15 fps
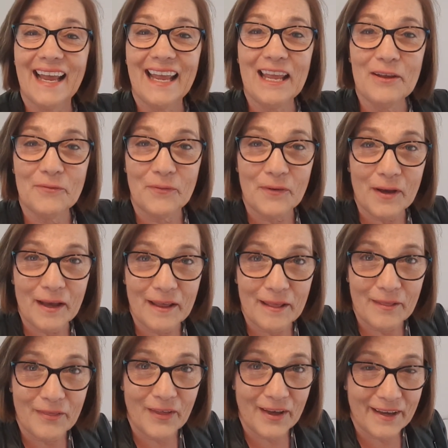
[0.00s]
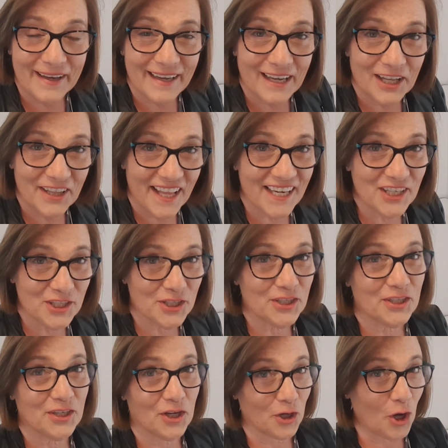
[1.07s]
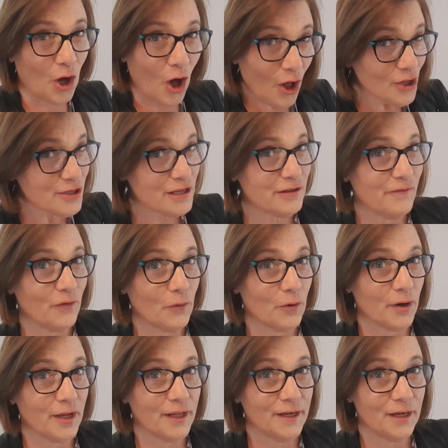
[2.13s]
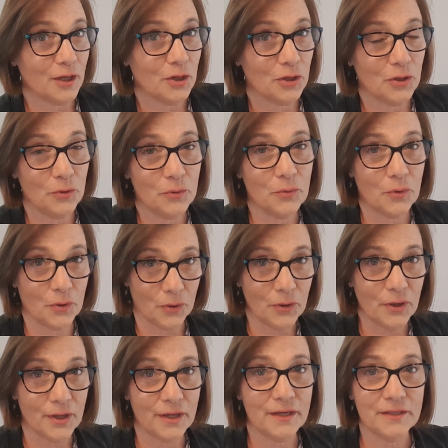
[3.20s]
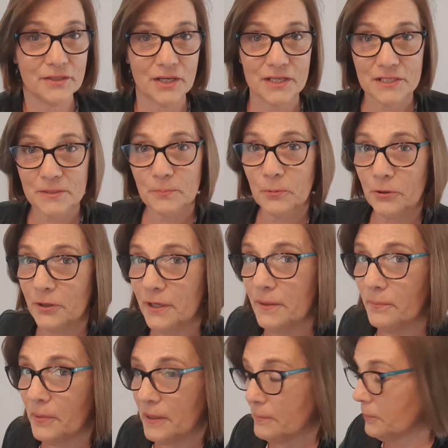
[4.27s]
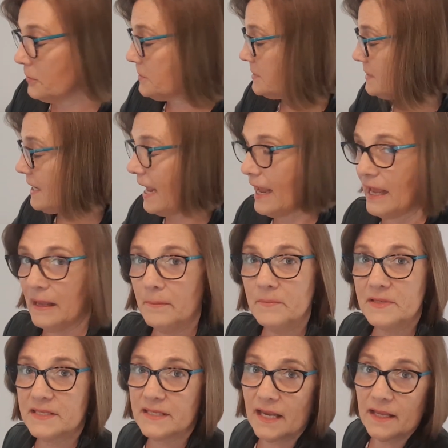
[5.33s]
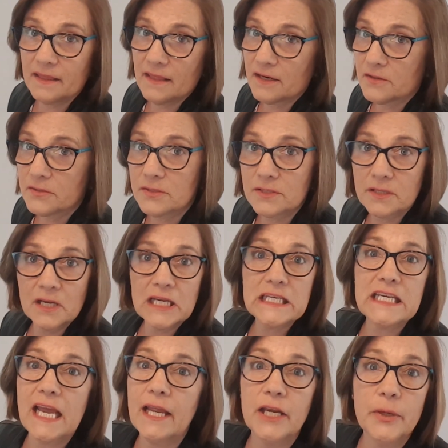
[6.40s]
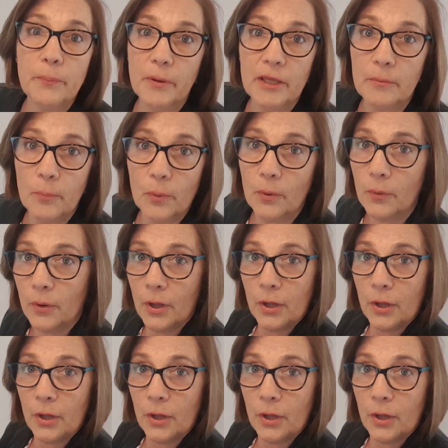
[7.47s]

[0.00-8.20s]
if the collection calls for it, you could just put people's names. Say there's 10 people.